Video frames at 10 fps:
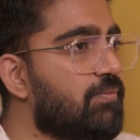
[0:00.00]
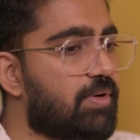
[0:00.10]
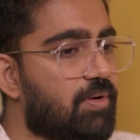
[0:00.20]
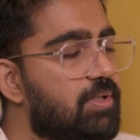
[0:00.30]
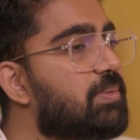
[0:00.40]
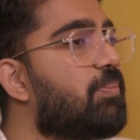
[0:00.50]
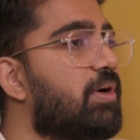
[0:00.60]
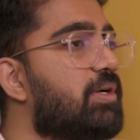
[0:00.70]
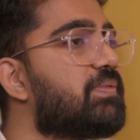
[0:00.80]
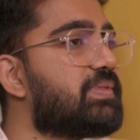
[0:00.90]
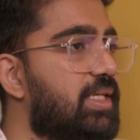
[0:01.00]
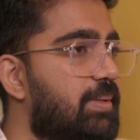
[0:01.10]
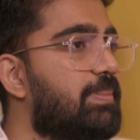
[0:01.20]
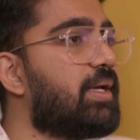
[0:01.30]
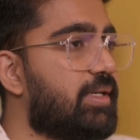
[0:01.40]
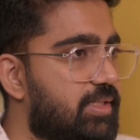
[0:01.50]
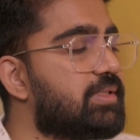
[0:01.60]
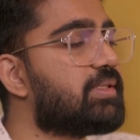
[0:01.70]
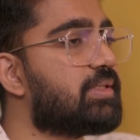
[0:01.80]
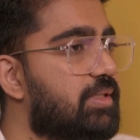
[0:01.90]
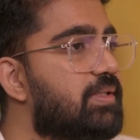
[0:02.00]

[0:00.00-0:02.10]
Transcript: for all the point of sale applications.